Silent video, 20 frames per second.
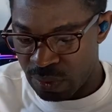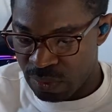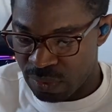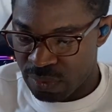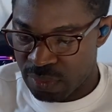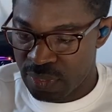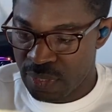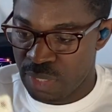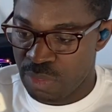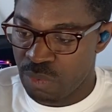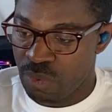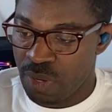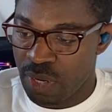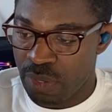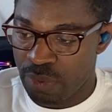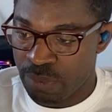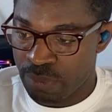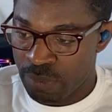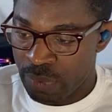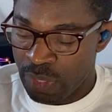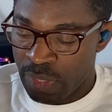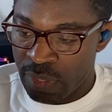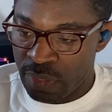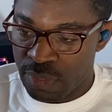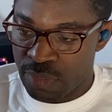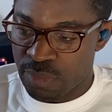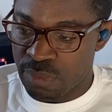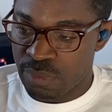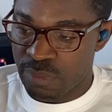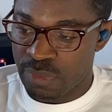I was like, wow.
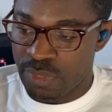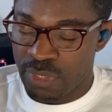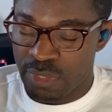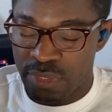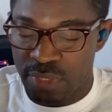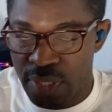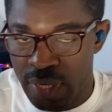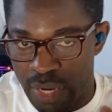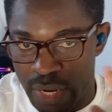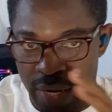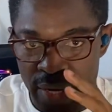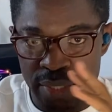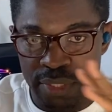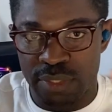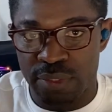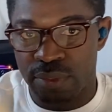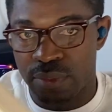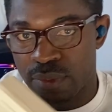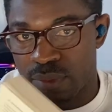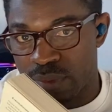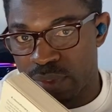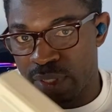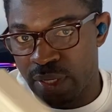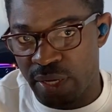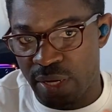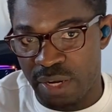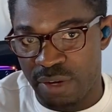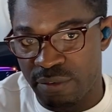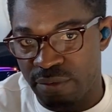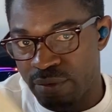So these guys, they
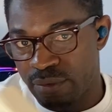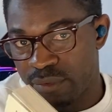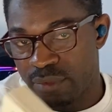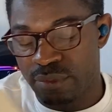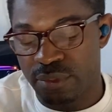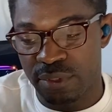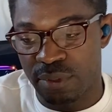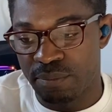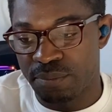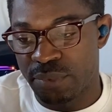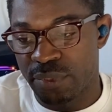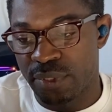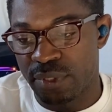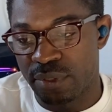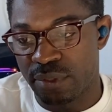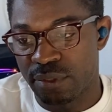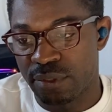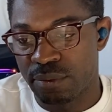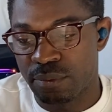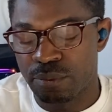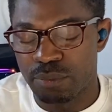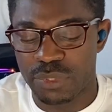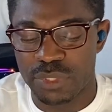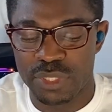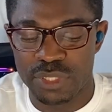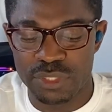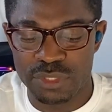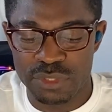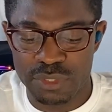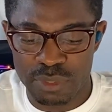have something in common. But
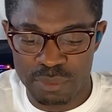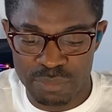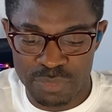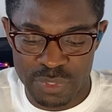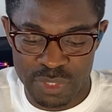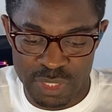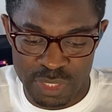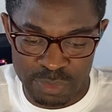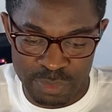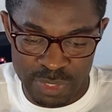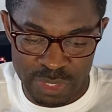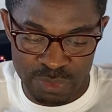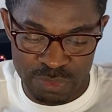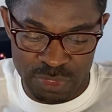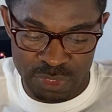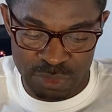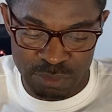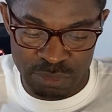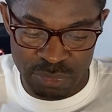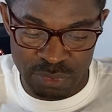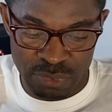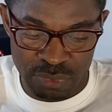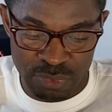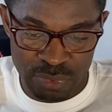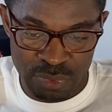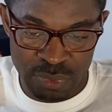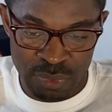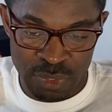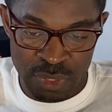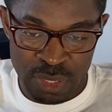there's something about this book.